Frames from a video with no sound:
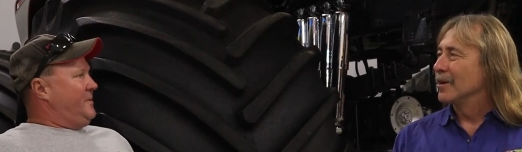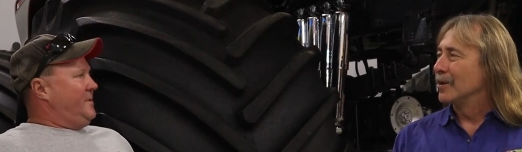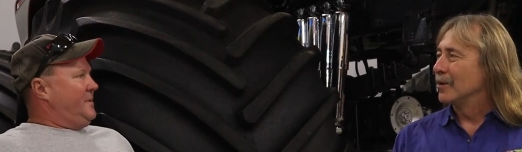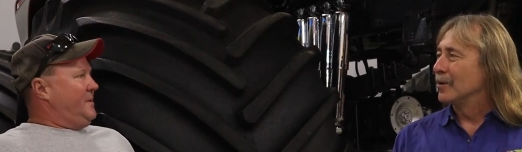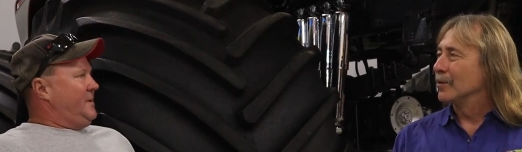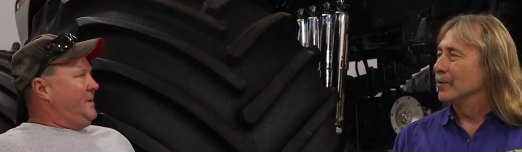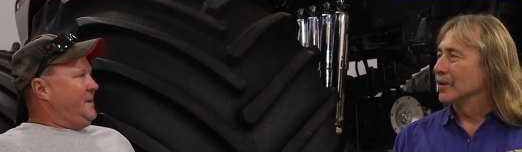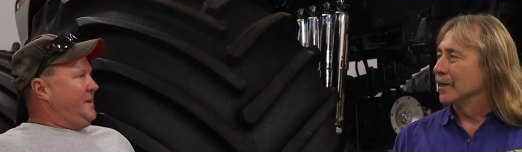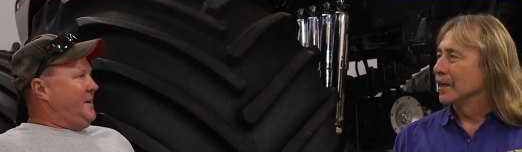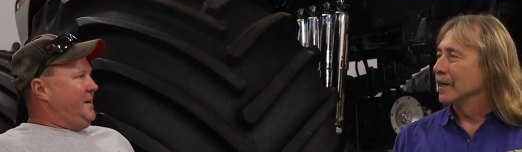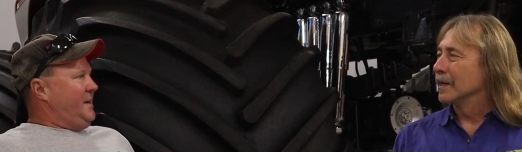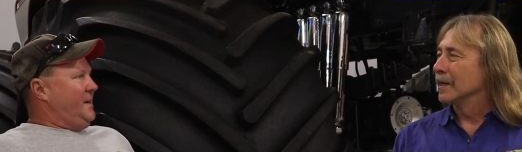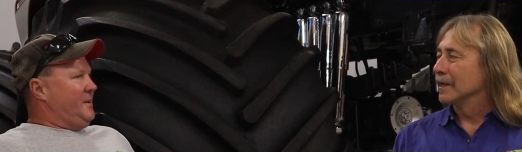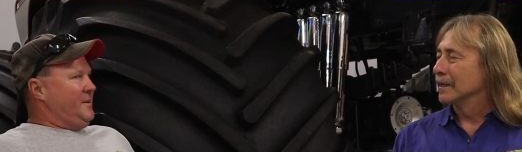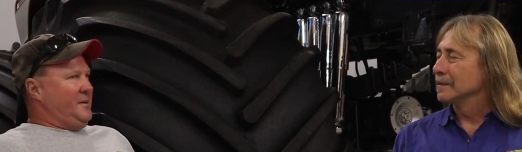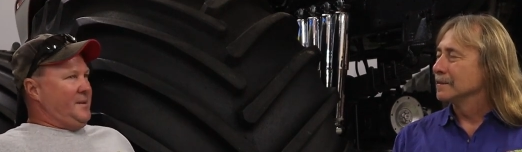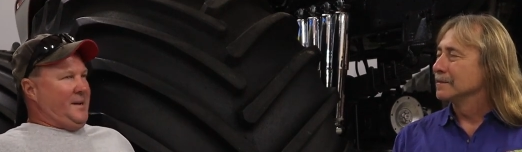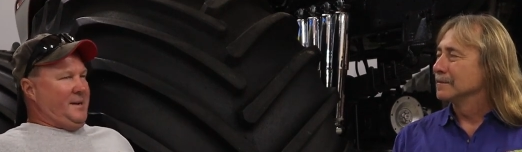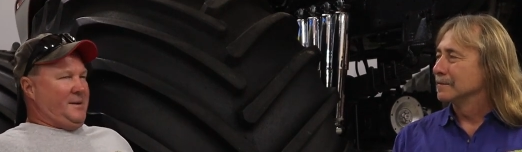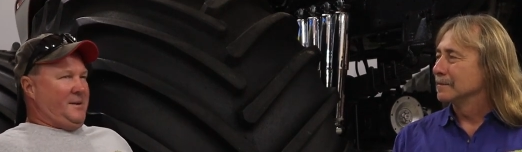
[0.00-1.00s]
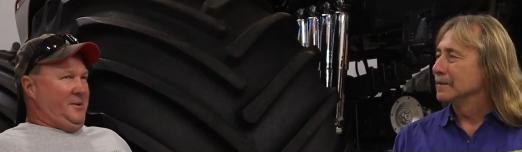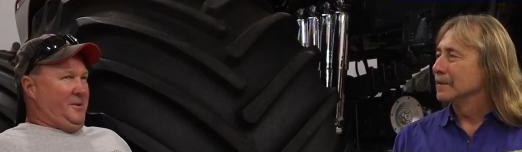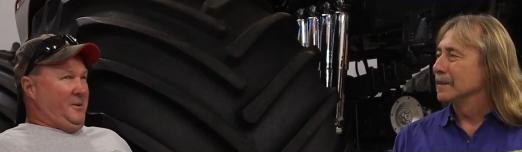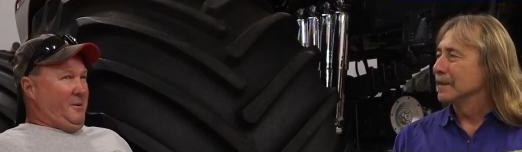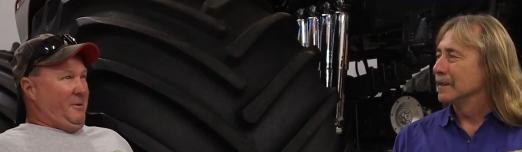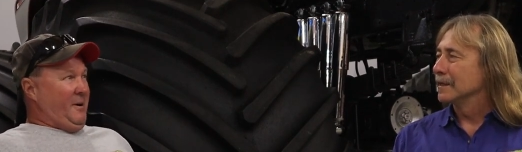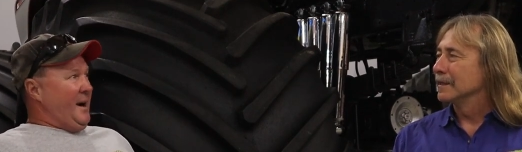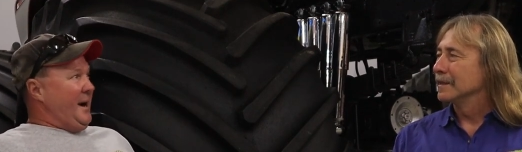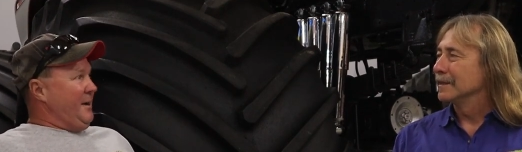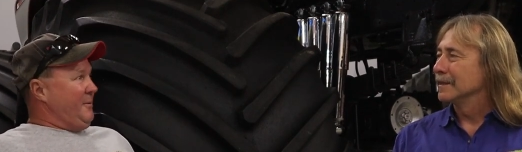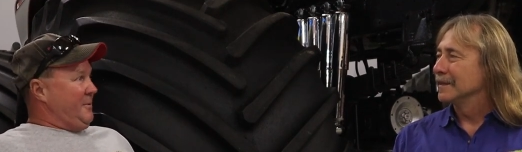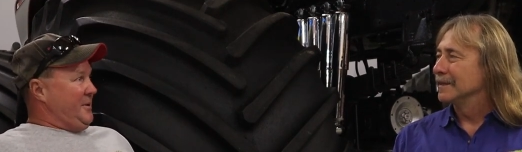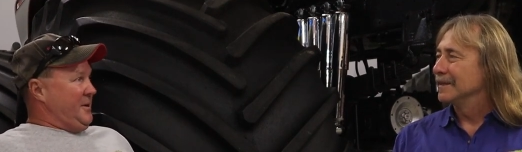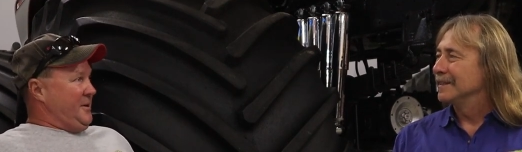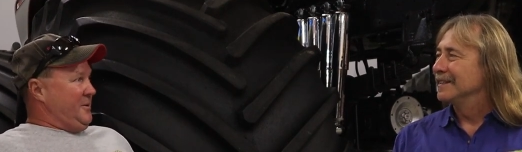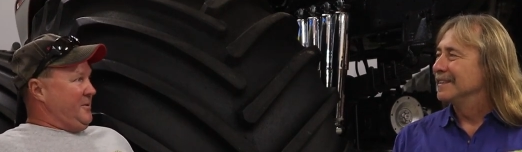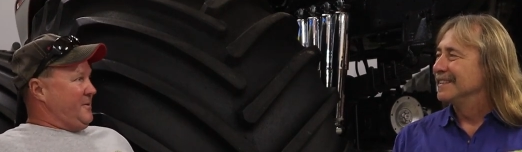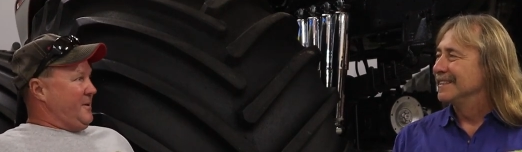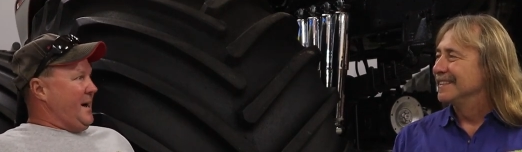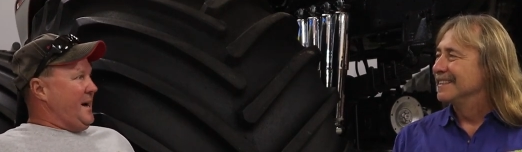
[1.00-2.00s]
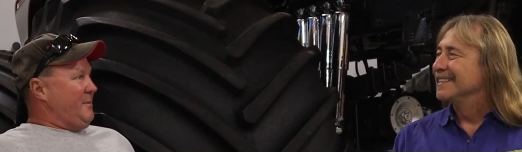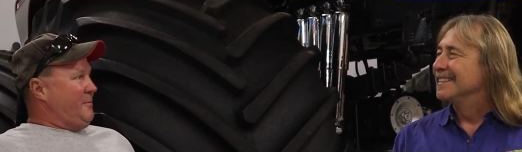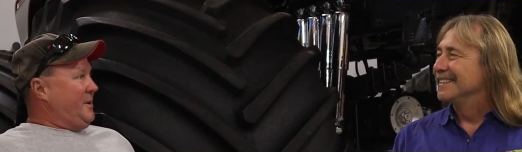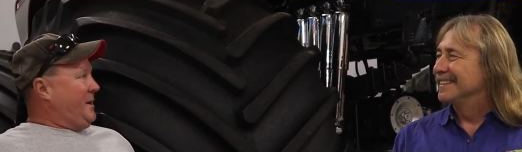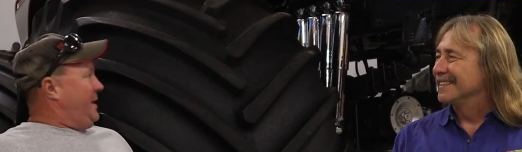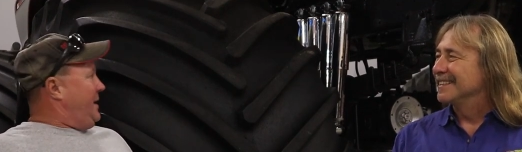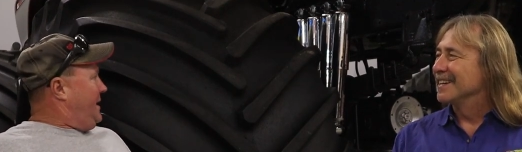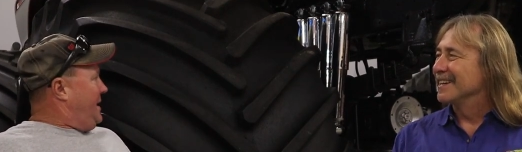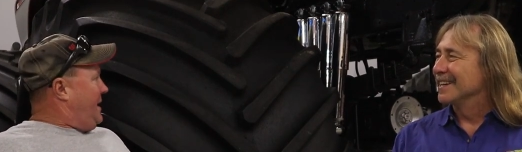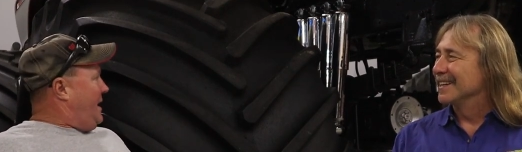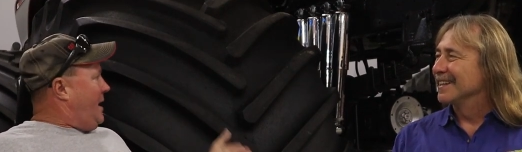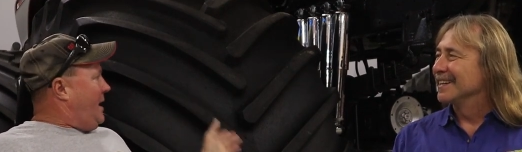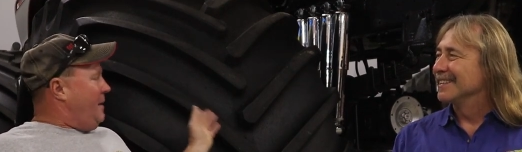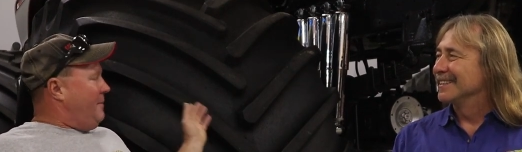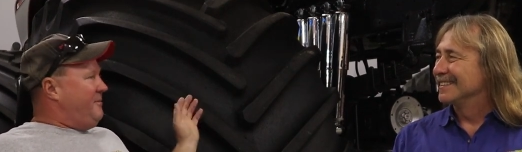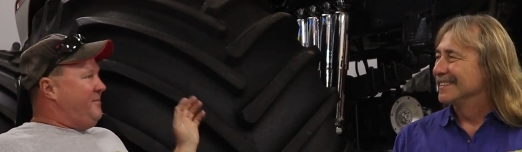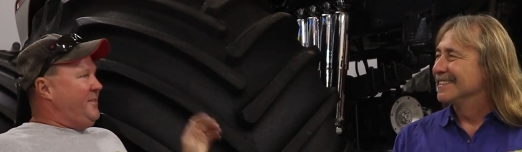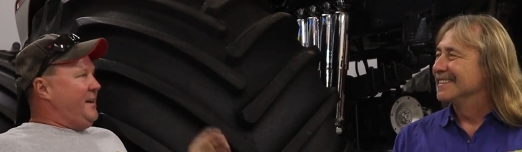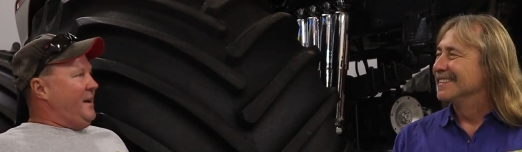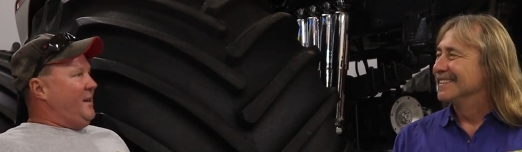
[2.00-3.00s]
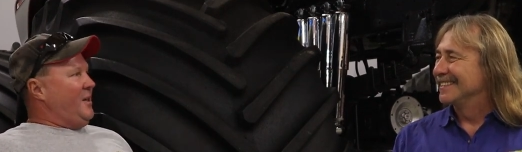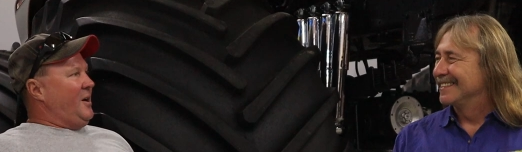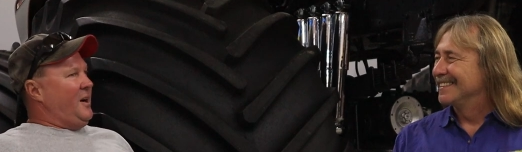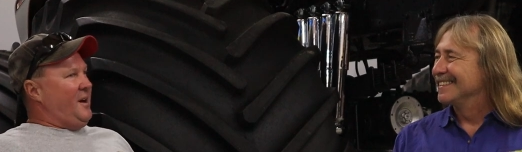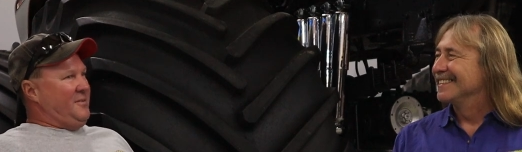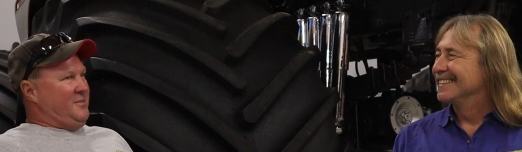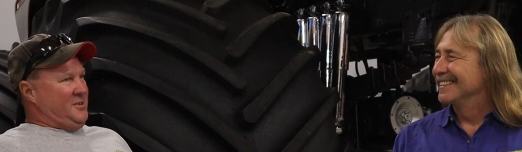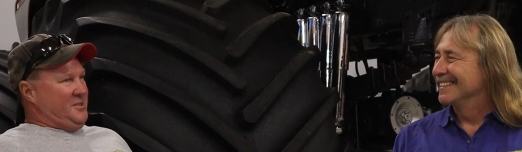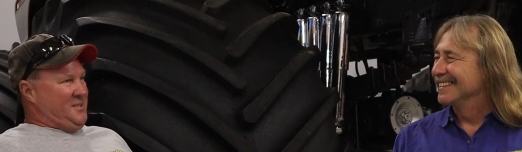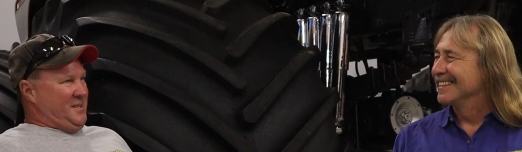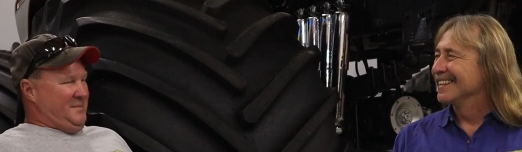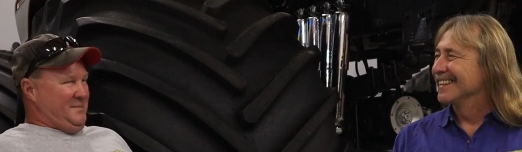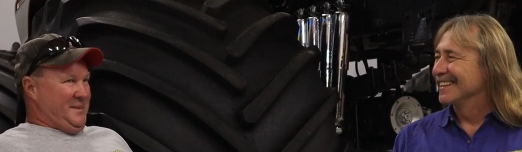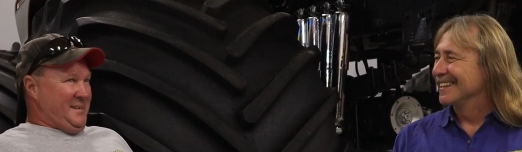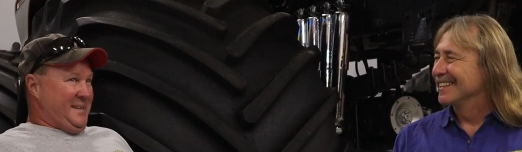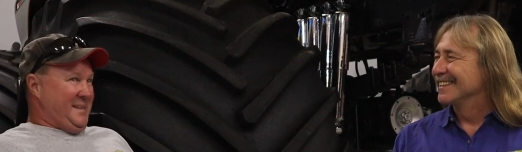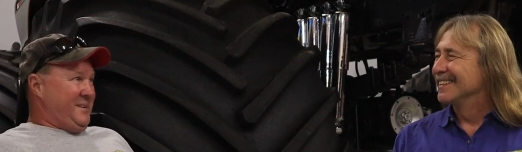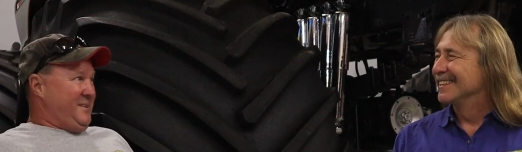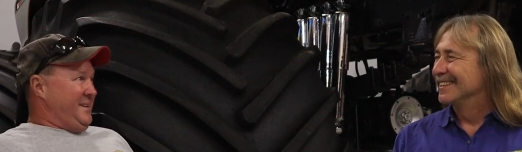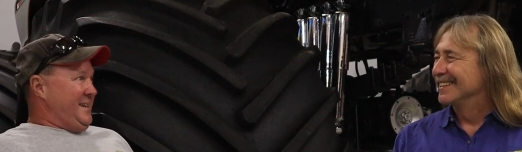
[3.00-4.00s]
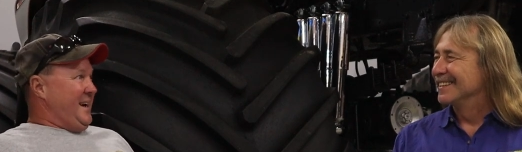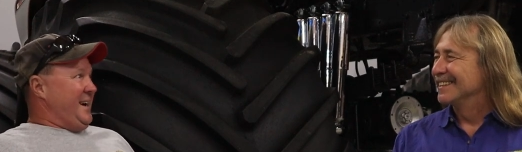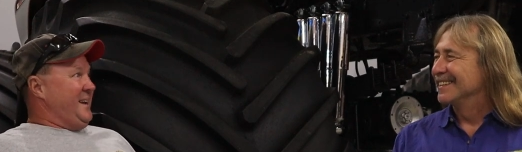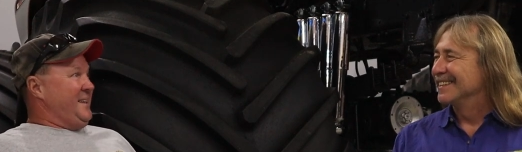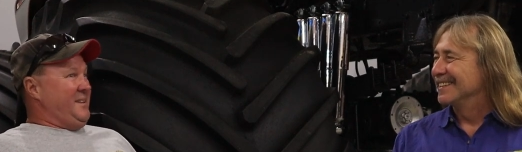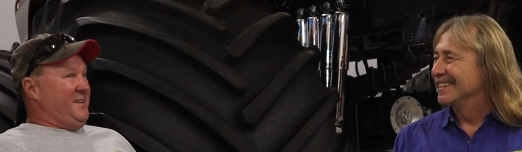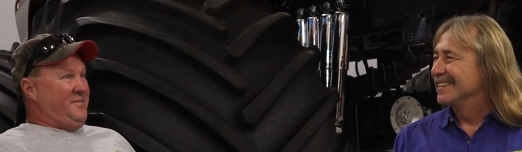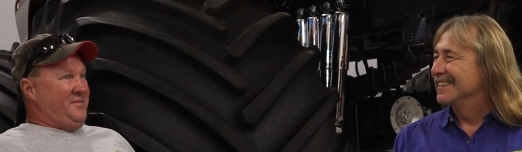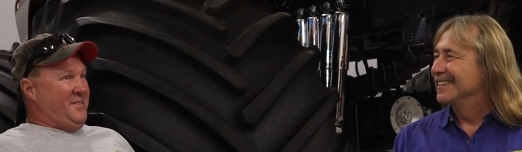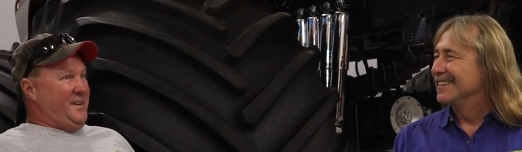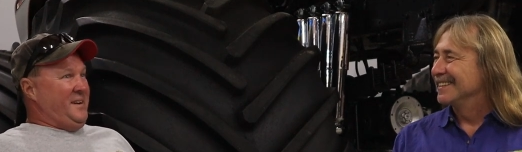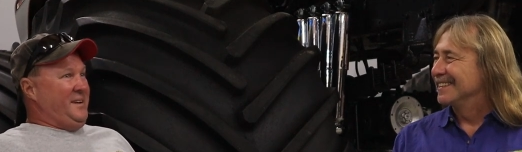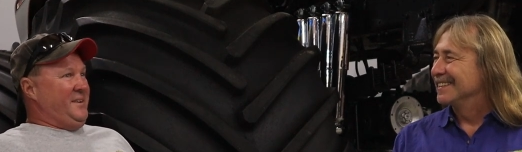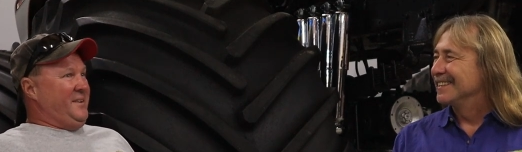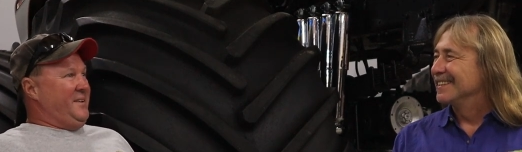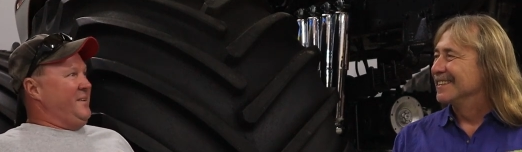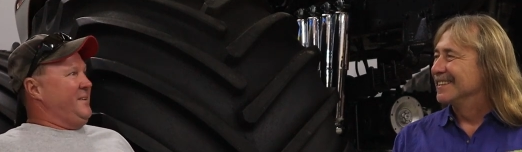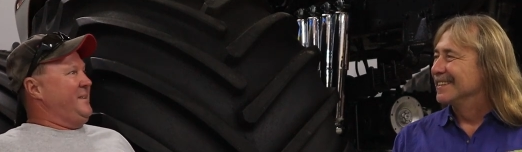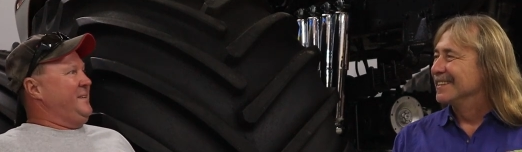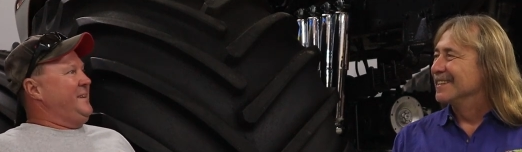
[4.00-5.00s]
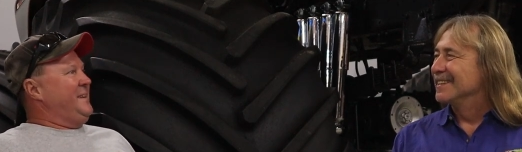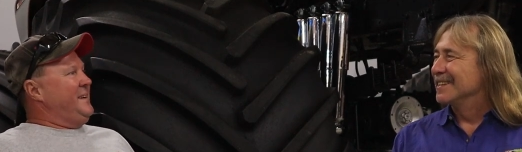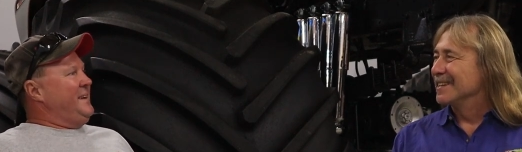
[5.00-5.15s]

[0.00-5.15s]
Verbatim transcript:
Speaker 1: Oh yeah. You know, you're like, oh, you cried when you cried when a yeah. hub fell off or something. Yeah. Like, oh, I got in the fender.